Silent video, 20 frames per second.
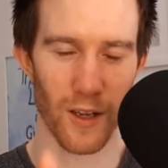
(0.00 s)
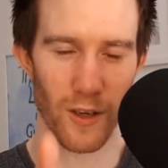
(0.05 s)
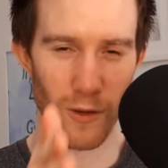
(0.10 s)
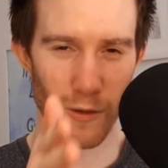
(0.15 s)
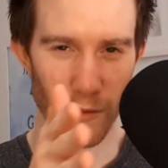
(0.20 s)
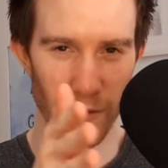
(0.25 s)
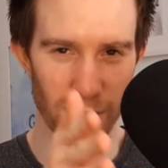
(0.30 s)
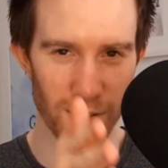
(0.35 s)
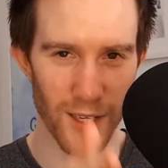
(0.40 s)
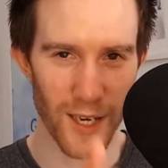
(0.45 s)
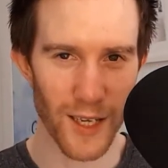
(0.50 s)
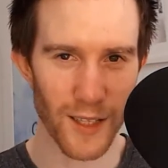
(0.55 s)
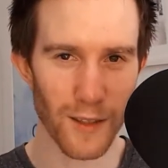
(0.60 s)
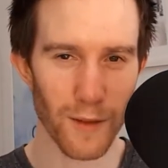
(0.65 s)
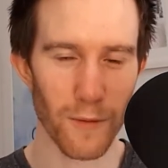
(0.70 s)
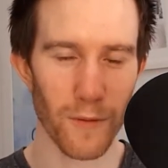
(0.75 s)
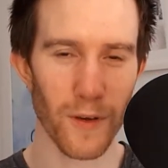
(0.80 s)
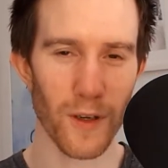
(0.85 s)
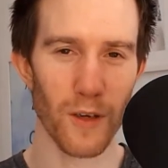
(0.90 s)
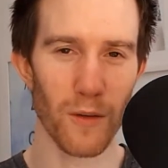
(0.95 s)
you'll start
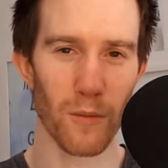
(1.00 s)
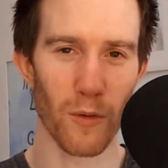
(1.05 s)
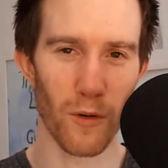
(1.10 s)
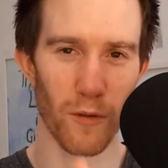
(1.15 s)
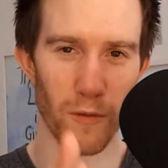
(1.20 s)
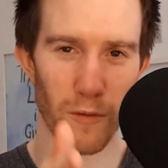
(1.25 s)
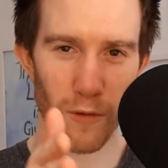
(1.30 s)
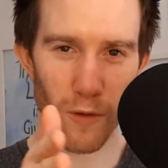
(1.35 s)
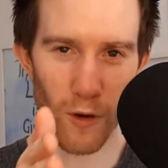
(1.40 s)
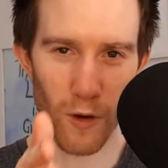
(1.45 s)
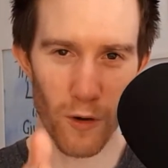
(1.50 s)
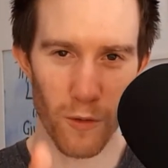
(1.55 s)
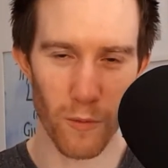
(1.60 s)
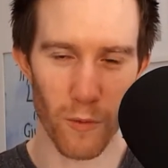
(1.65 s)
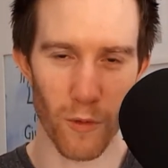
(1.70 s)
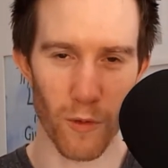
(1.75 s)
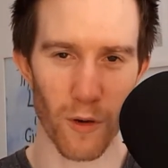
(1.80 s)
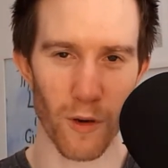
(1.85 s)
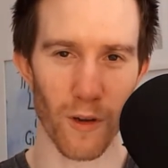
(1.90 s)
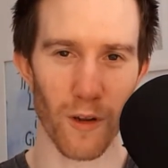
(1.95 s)
to feel more flow,
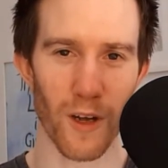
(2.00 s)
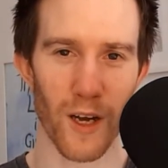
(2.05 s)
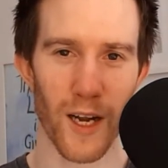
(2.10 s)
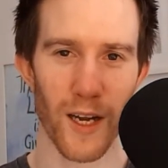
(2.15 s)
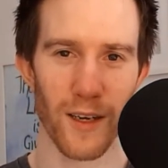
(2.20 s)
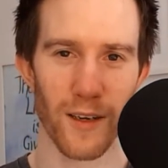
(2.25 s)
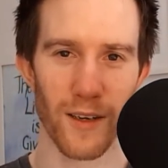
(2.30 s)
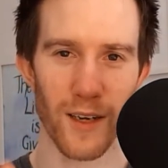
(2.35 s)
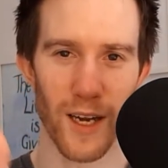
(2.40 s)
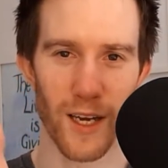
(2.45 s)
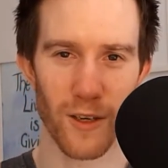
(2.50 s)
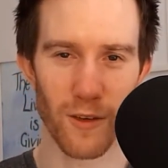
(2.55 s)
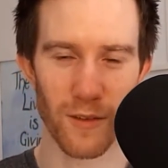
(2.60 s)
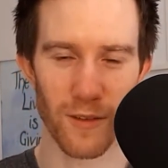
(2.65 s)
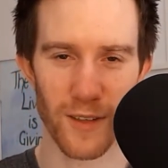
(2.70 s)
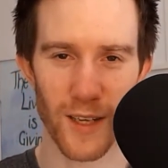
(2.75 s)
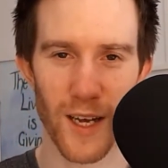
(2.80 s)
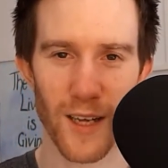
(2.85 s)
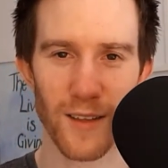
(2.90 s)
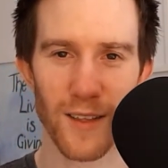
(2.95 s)
more aligned, and you'll
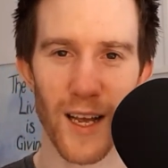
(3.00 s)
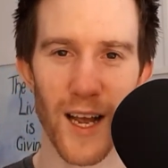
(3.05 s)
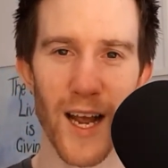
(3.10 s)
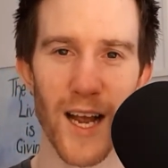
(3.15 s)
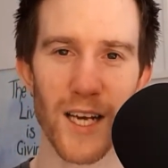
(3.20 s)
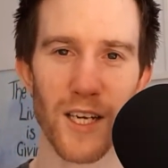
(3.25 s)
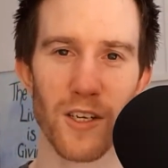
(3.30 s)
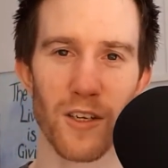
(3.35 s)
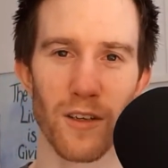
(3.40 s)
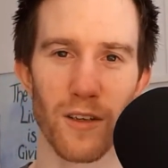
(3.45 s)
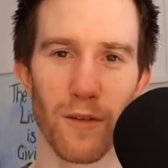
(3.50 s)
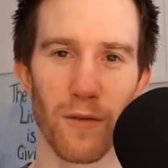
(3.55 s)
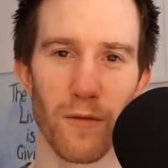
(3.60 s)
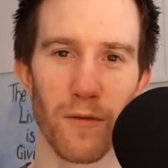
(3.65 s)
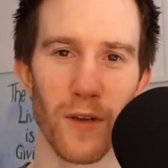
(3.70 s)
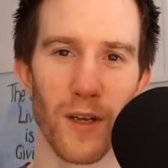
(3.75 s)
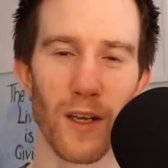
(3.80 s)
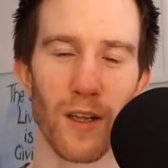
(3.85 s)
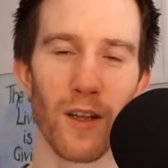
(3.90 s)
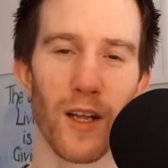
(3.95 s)
start to actually
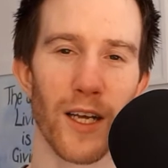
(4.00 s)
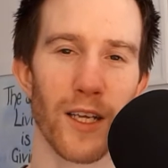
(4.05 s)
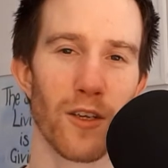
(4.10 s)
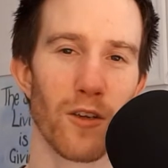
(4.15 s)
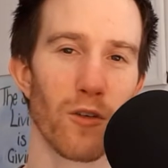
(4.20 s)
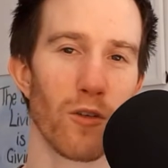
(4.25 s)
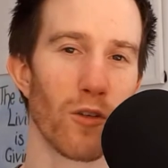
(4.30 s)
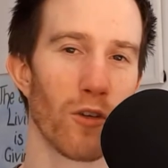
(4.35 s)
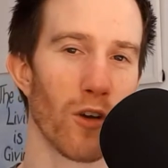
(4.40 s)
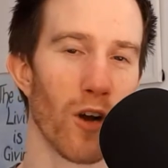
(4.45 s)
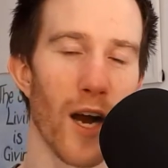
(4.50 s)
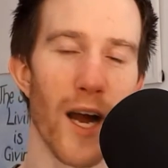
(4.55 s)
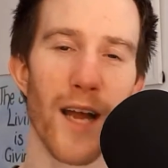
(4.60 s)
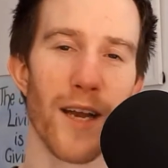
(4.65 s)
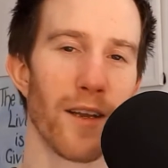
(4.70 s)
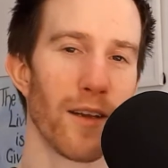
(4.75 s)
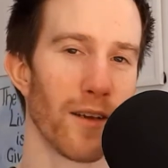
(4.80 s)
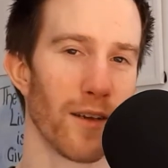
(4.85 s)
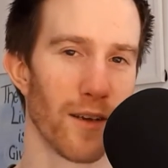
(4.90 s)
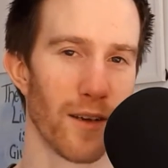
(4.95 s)
feel like you're
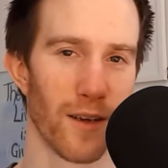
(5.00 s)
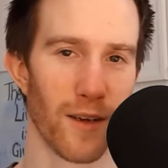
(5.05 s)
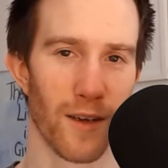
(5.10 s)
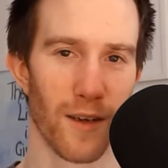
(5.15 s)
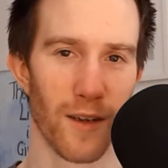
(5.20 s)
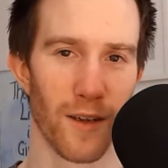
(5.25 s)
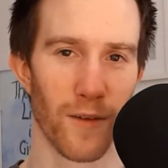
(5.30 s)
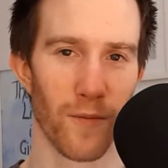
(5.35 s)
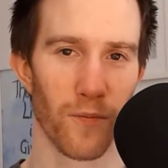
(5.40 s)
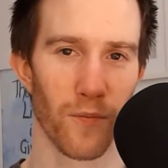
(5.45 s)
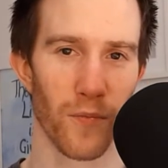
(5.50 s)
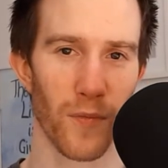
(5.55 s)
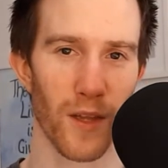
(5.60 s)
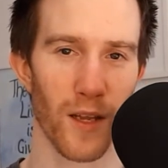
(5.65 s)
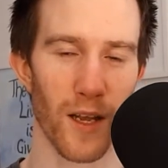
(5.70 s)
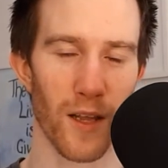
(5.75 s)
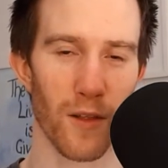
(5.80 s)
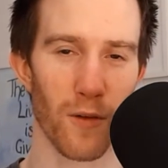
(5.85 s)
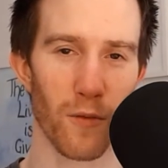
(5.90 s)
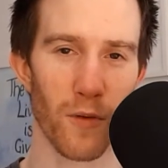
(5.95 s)
guided.
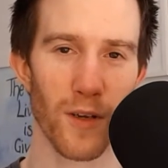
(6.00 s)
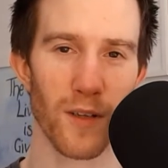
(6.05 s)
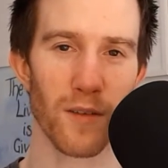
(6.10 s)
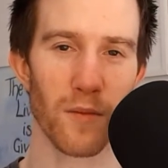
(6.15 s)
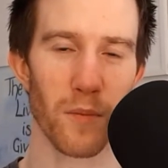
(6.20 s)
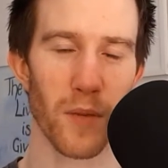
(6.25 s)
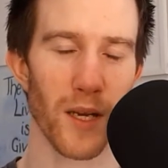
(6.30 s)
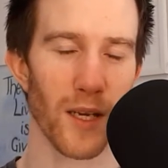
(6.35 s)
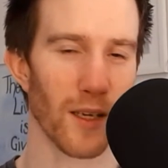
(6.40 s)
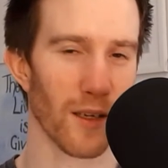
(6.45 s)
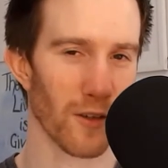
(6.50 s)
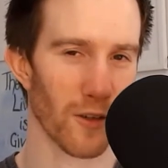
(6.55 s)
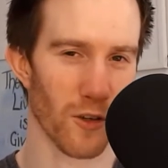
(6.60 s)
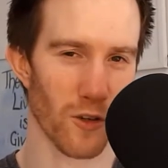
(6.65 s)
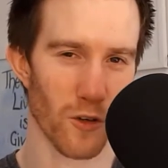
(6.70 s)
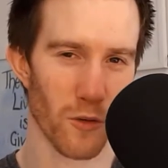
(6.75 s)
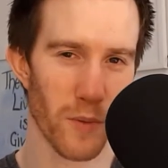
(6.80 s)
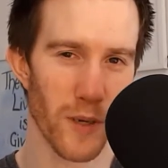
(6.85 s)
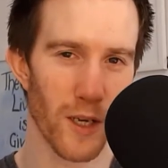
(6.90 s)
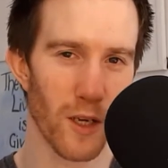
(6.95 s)
And the reason being is
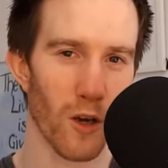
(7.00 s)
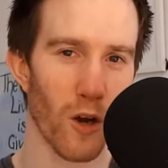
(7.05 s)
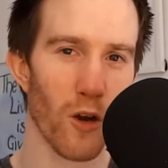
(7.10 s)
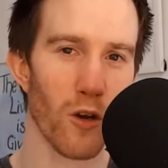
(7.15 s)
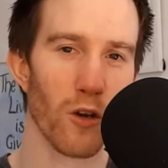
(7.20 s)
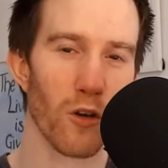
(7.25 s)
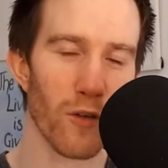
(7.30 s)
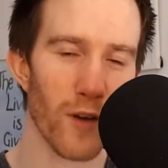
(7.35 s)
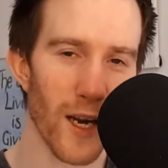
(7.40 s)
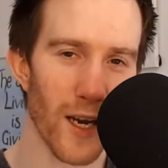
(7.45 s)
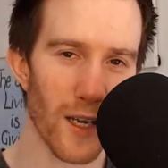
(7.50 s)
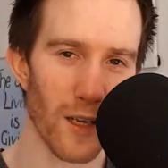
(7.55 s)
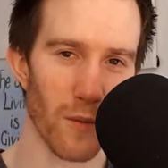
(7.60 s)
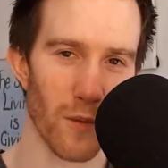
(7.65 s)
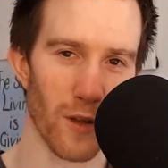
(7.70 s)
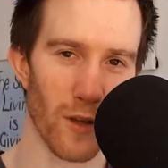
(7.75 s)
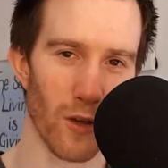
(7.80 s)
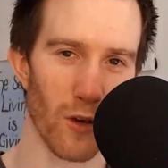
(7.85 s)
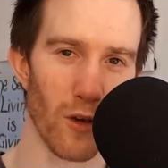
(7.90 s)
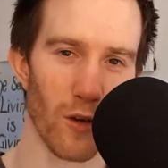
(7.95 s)
because you'll be co-creating
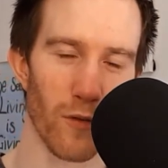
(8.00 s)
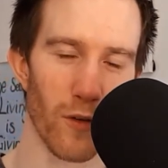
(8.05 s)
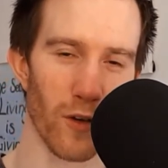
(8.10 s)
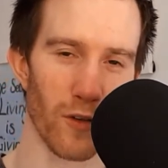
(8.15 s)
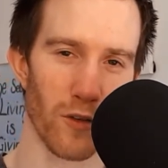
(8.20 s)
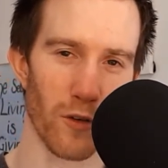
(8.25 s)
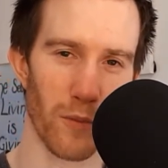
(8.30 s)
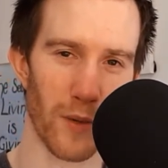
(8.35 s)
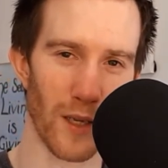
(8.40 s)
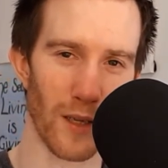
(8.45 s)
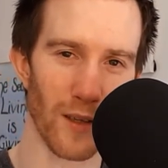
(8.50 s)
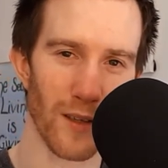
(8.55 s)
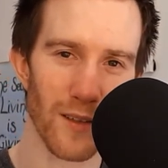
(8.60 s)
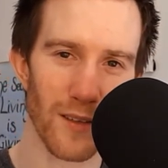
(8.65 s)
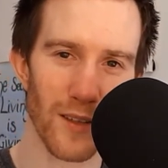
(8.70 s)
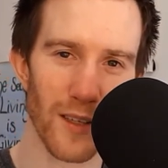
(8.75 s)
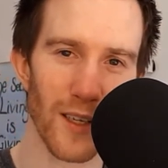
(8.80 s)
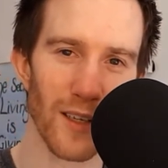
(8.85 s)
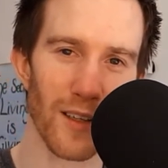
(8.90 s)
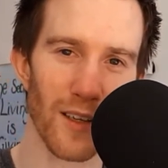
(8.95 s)
with the universe. You'll be
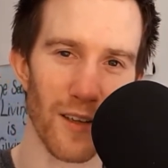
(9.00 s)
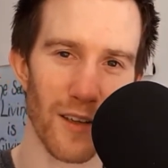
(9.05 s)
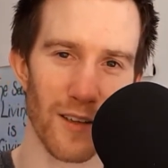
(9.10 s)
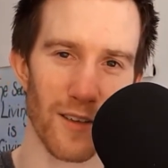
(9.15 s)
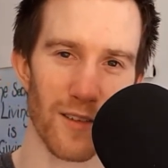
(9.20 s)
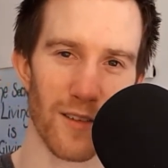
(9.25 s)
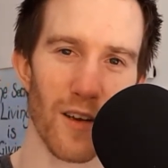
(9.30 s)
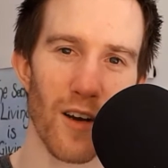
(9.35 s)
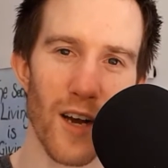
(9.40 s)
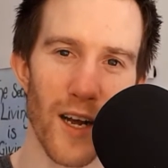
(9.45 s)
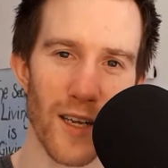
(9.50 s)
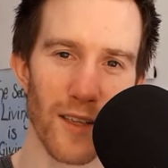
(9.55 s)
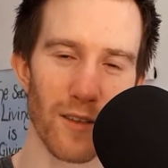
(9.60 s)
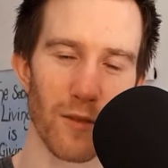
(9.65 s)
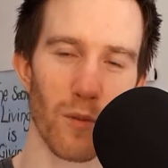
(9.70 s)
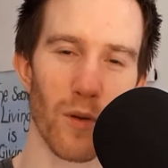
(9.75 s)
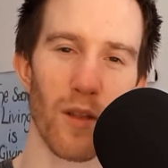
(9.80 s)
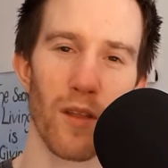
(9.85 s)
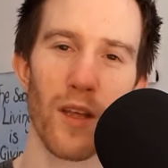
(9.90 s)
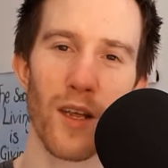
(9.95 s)
listening to the
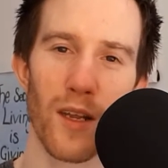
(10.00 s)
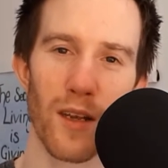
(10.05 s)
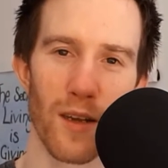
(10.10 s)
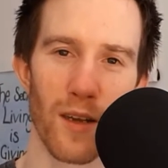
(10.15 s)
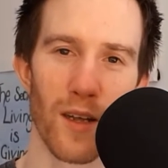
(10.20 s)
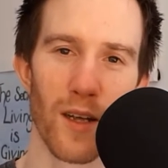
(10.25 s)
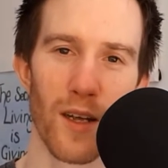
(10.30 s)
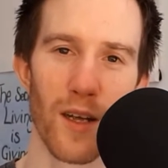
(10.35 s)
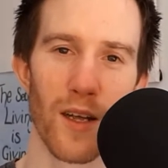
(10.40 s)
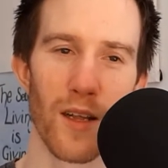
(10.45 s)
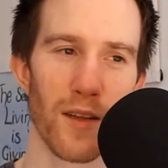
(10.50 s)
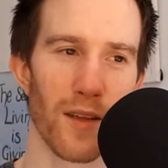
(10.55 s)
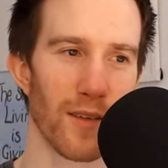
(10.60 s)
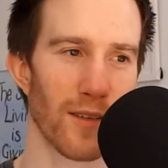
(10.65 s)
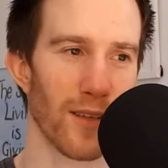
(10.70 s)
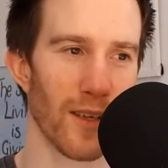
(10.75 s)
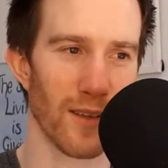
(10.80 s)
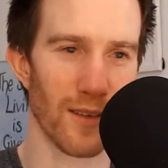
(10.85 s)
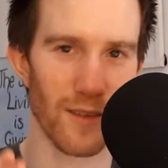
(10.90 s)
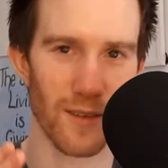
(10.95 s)
signs within that
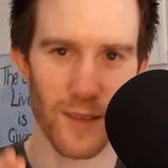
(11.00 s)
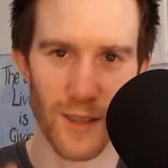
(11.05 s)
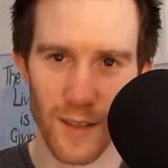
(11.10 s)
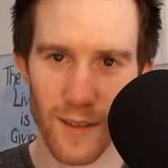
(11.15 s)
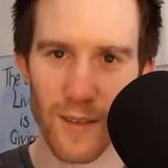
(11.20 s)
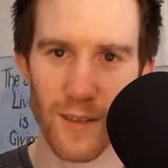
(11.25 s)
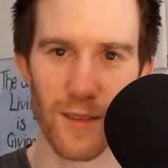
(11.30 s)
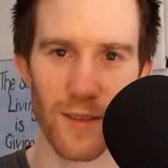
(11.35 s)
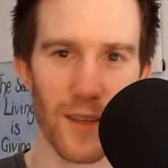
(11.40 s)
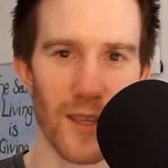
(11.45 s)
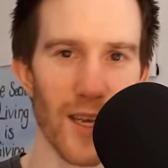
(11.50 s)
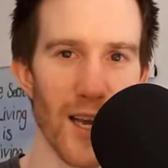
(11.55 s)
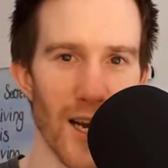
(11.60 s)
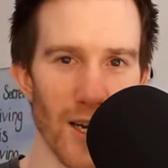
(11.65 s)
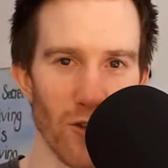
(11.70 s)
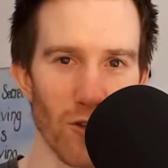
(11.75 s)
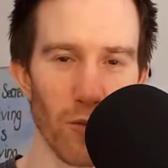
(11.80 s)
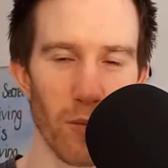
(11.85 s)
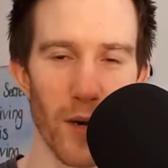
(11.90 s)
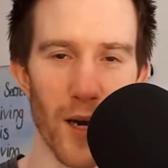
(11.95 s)
says this is the
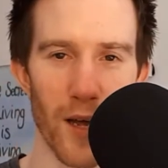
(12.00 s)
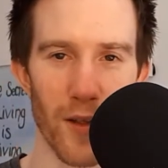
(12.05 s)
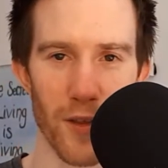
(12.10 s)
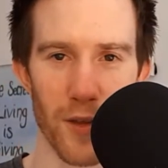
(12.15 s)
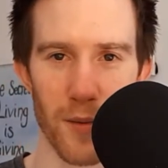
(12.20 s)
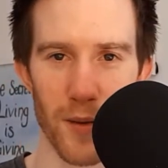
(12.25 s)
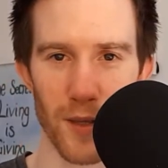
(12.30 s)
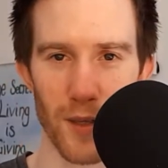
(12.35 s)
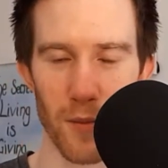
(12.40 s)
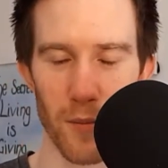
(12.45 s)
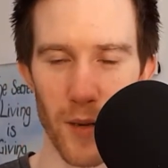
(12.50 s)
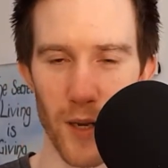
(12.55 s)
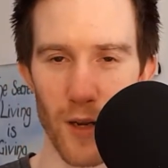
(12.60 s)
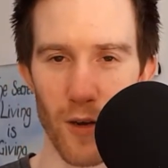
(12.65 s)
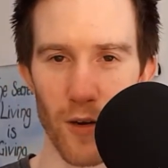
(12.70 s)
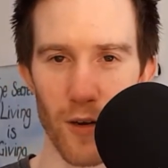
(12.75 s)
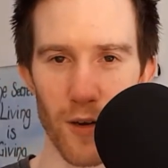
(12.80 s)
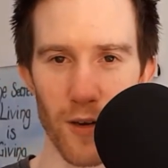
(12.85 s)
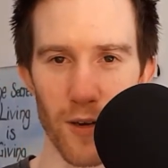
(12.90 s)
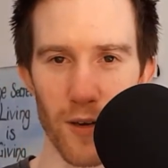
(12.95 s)
actual path you're meant to be
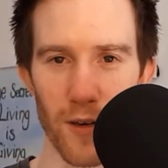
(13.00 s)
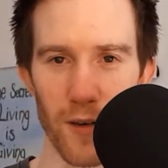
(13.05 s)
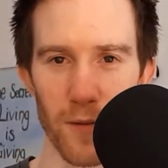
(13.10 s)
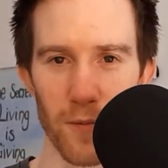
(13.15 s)
on.